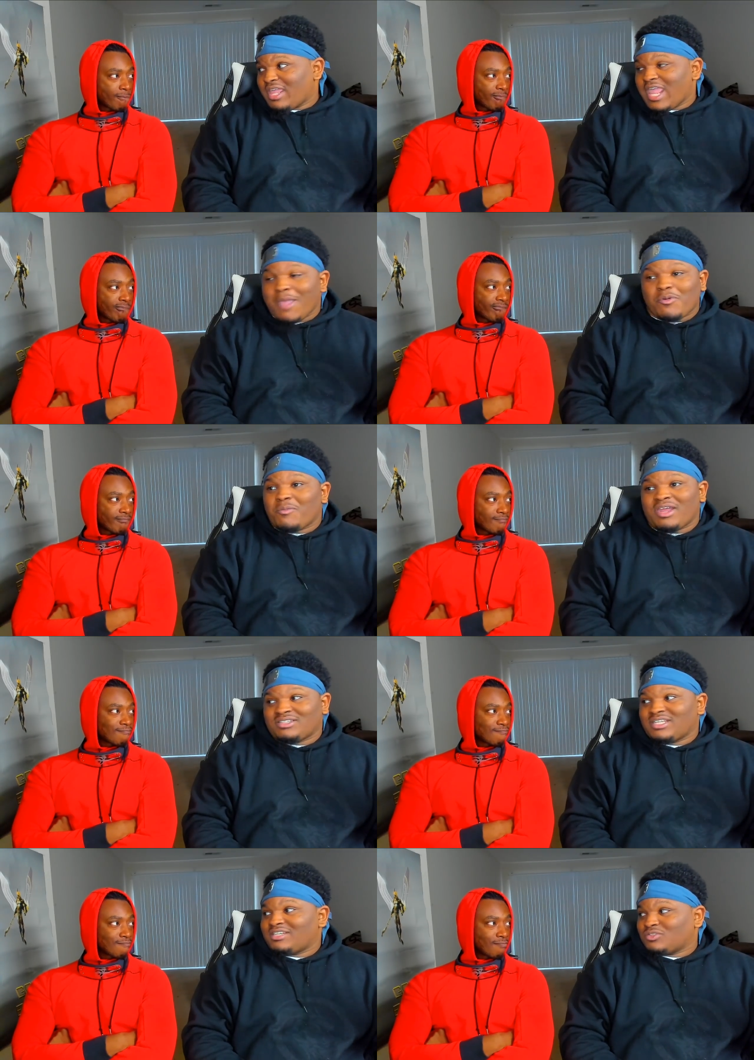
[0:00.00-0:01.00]
Speaker 1: ample amount of
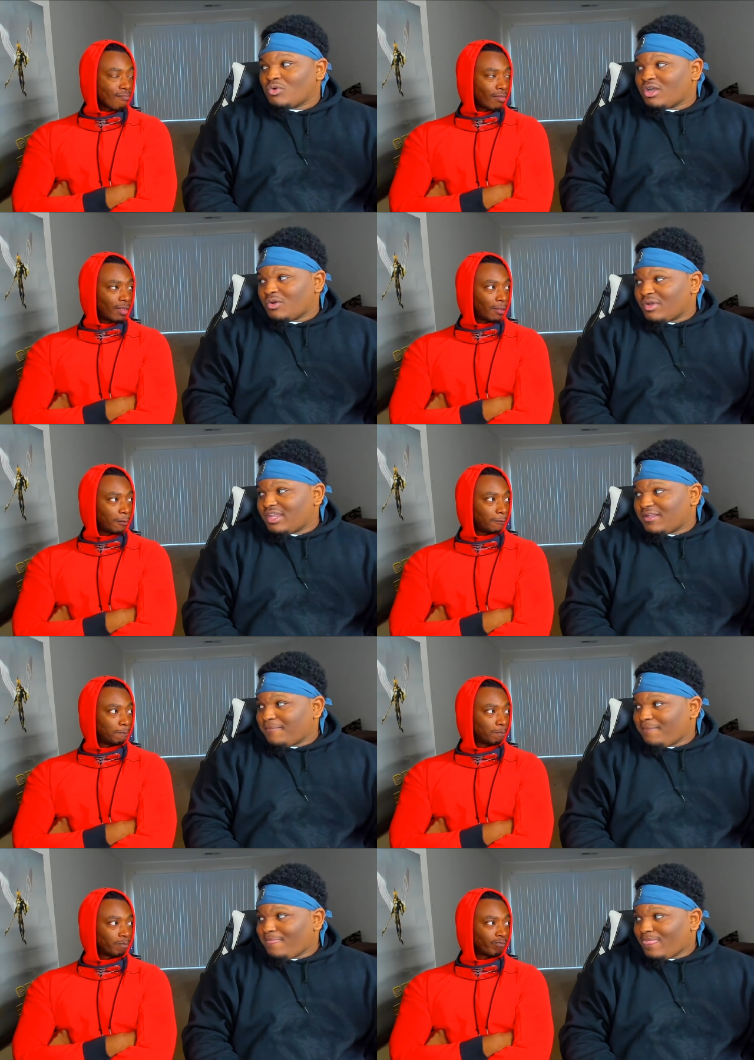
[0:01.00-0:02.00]
time to walk away,
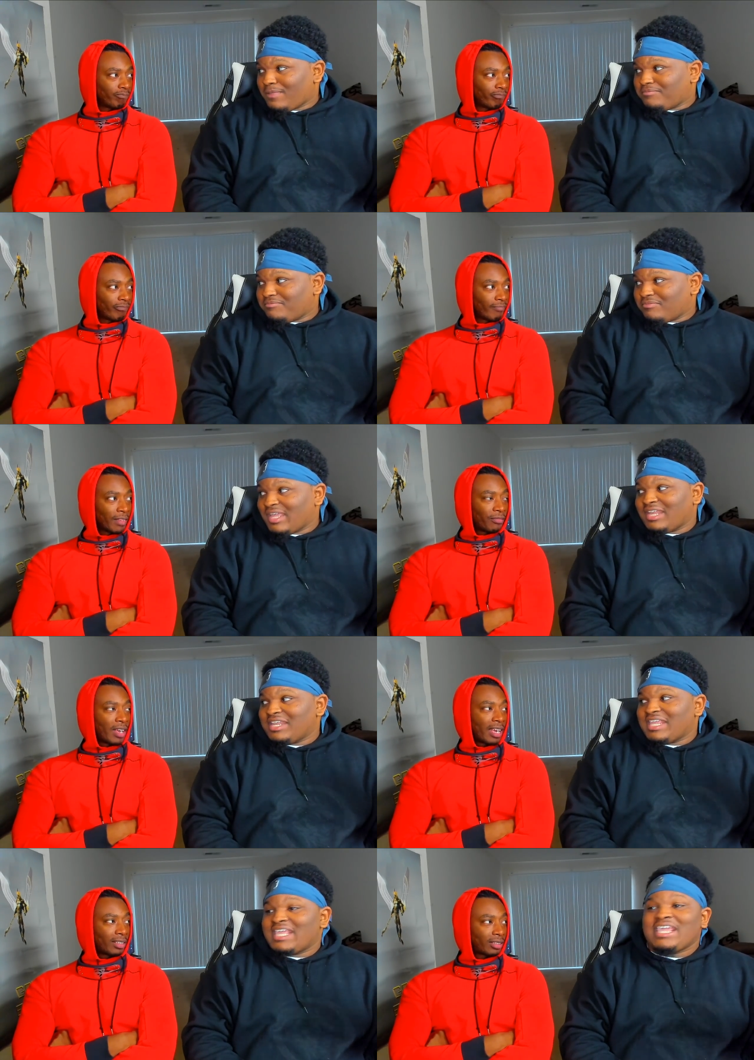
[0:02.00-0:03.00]
and
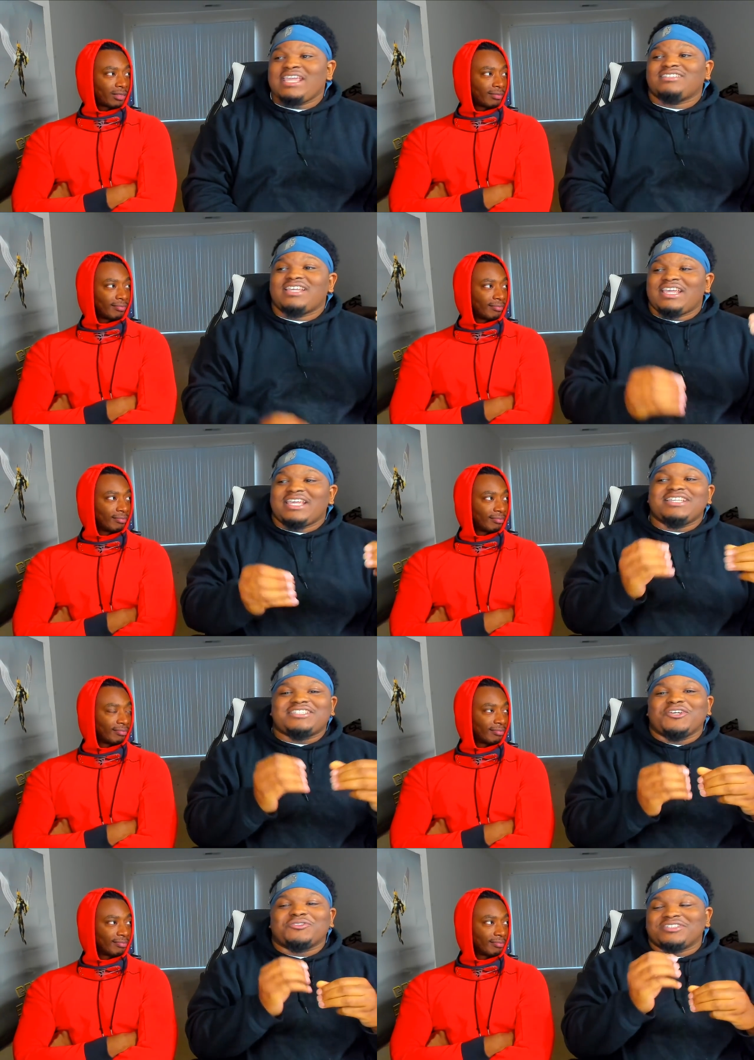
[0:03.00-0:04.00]
Facts. he's he's
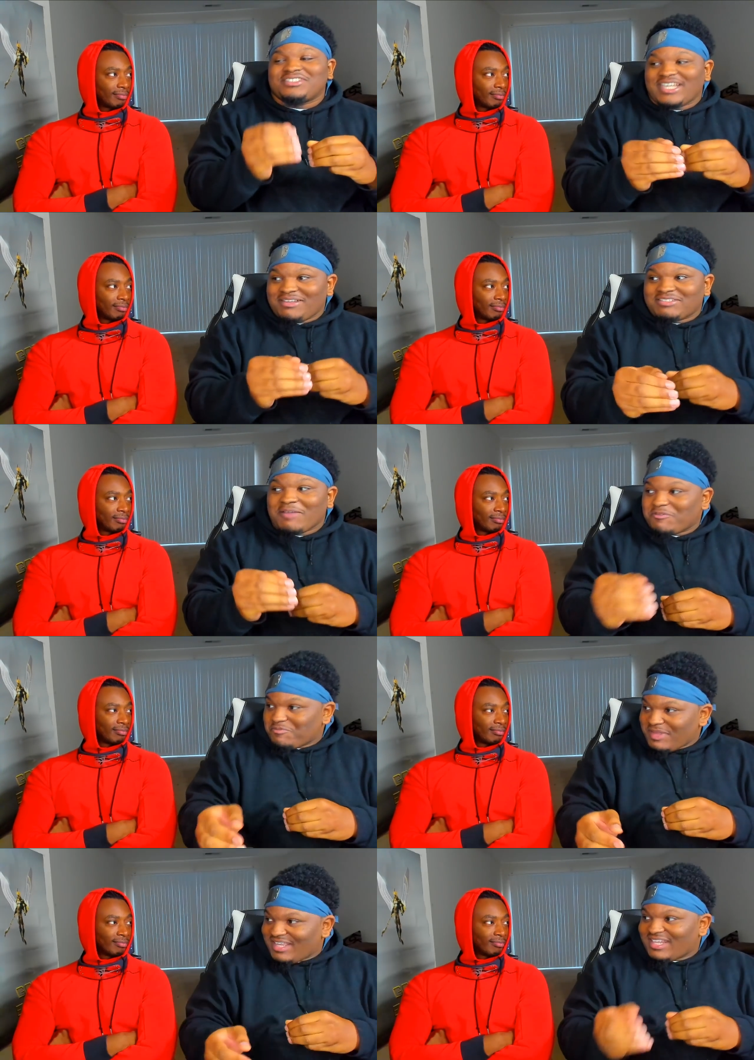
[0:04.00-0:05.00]
killed the same type of
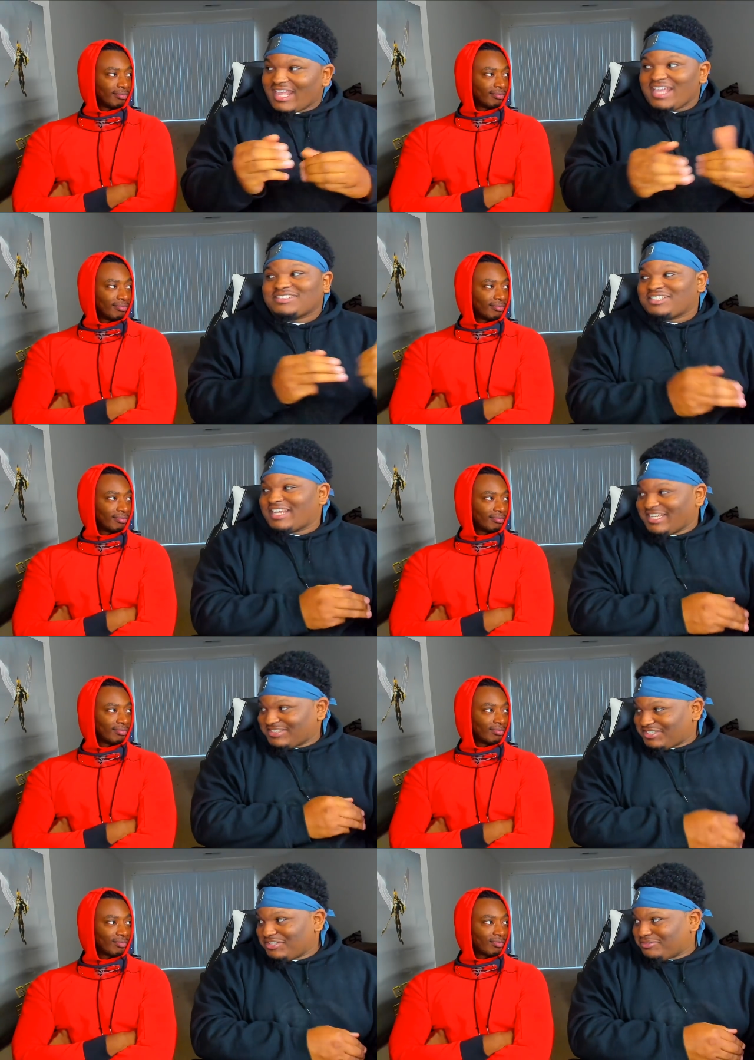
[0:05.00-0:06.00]
man that Askeladd has
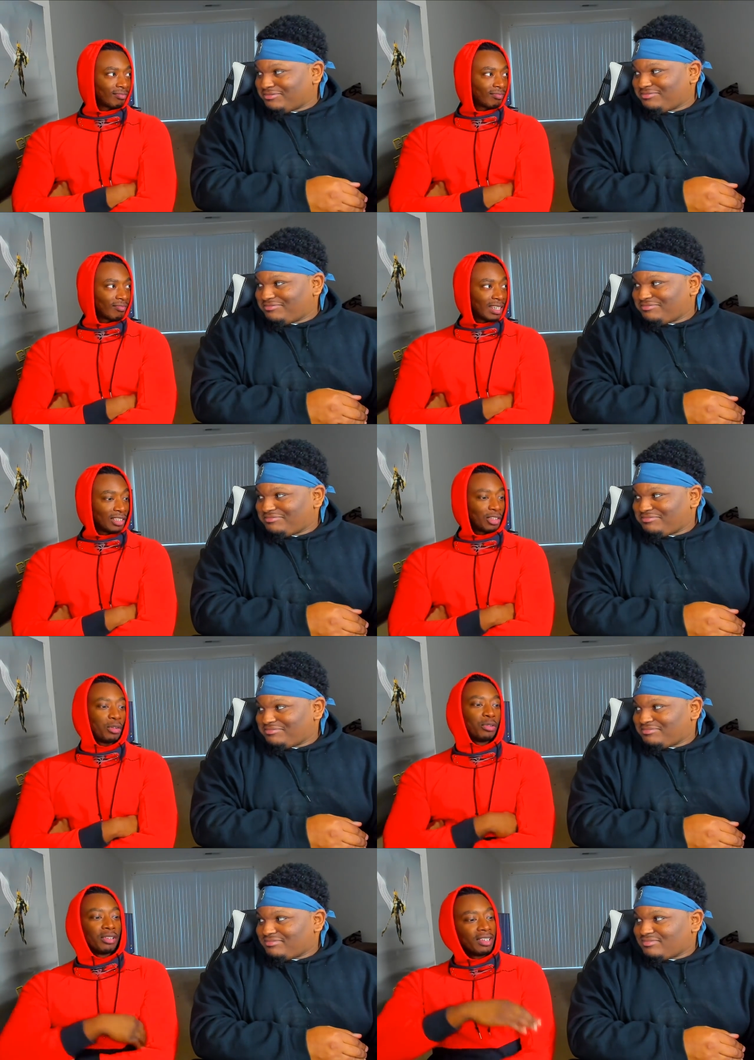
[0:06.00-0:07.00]
Speaker 2: killed.
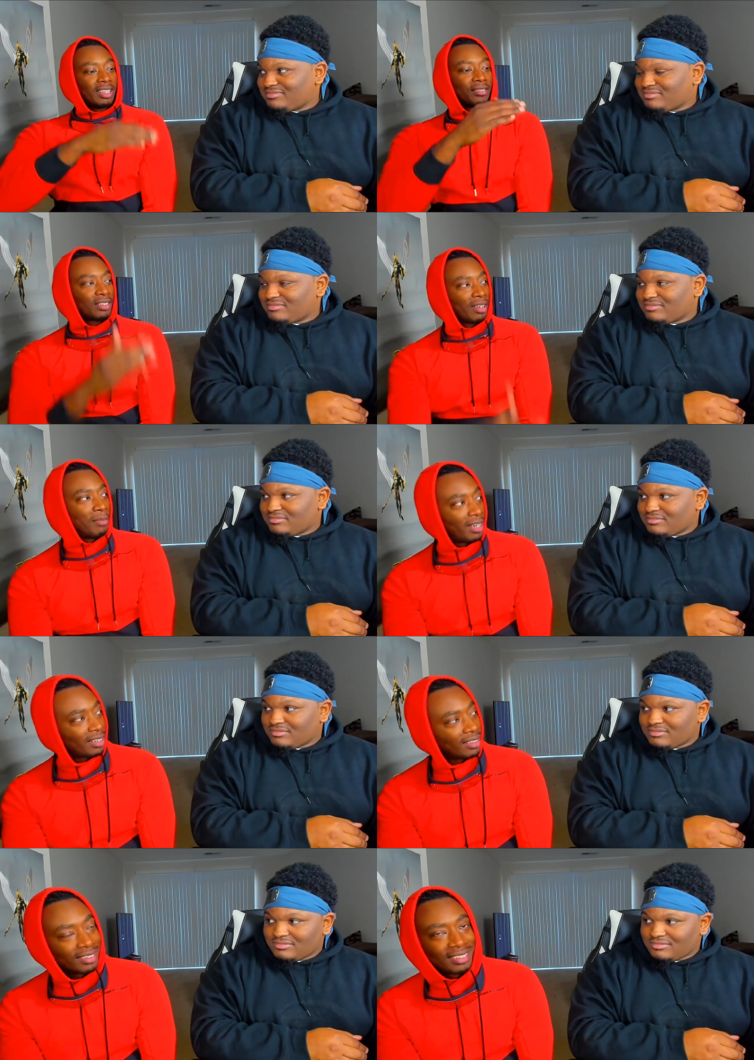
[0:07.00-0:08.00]
So if
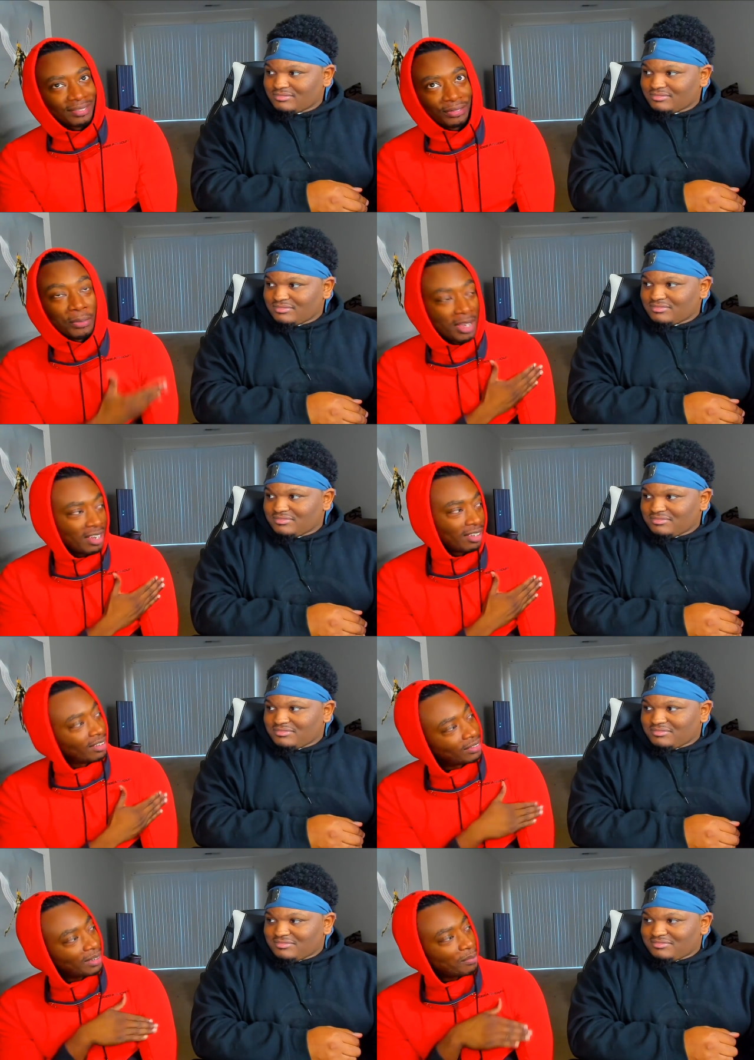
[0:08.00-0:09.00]
somebody for me,
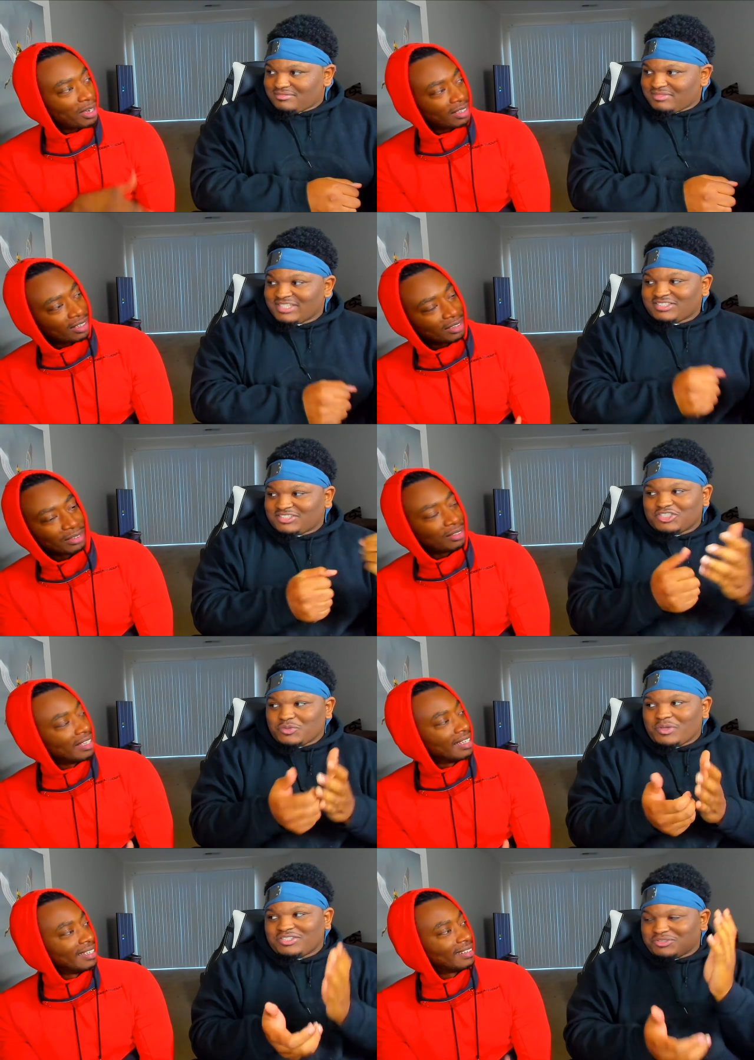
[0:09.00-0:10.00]
if somebody killed, it's a
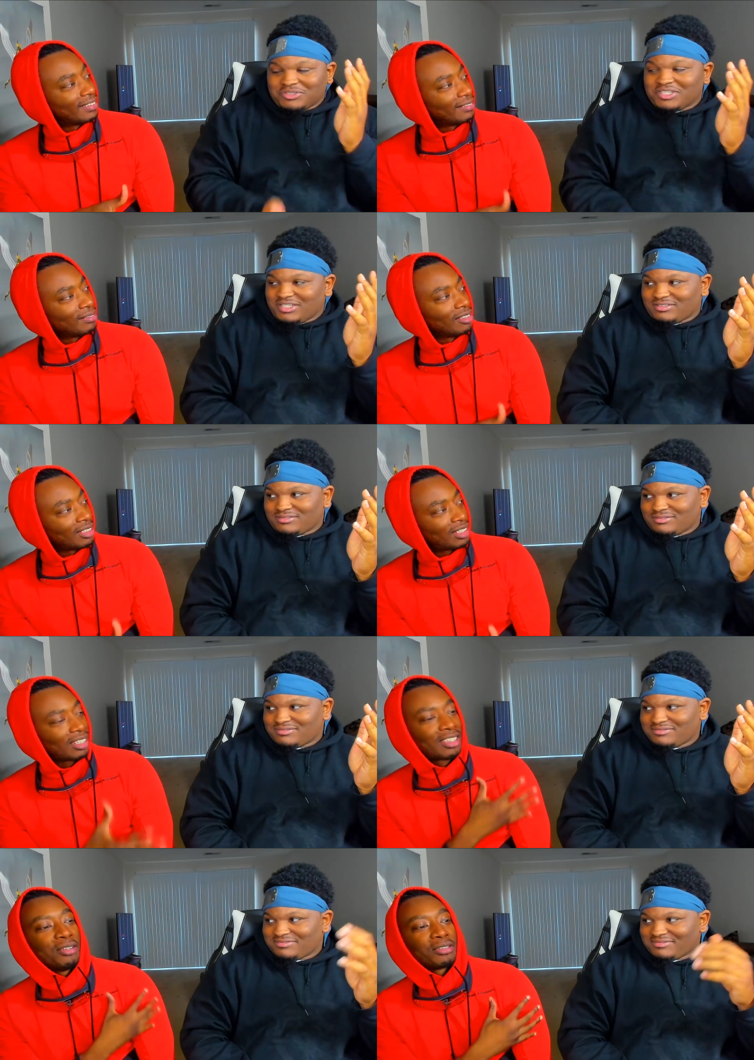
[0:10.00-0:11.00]
situational thing.
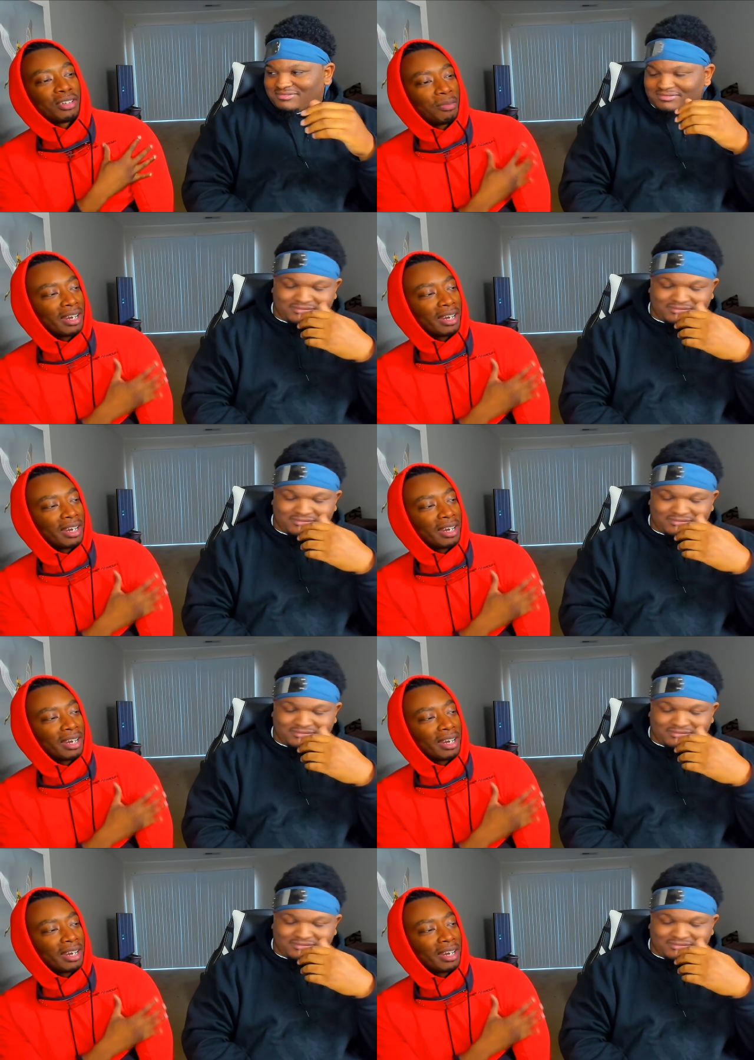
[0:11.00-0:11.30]
Killed somebody